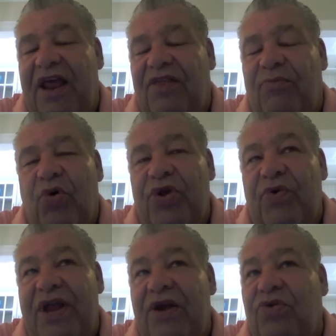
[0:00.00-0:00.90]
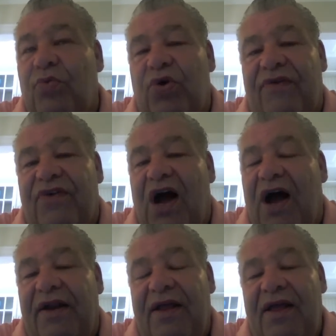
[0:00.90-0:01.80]
and the more you hear the Word of
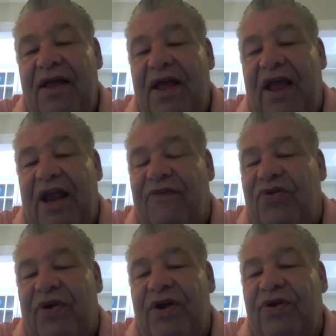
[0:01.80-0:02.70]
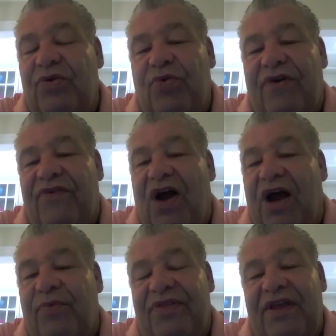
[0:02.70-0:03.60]
God, and if you're hearing the Word of
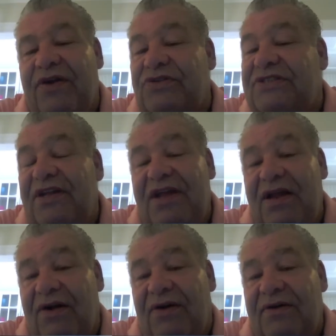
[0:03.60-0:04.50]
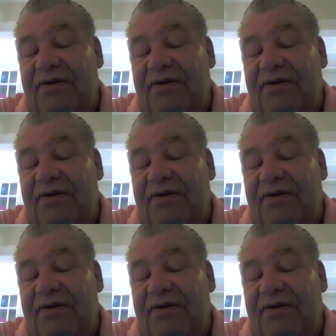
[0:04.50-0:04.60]
God with ears to hear,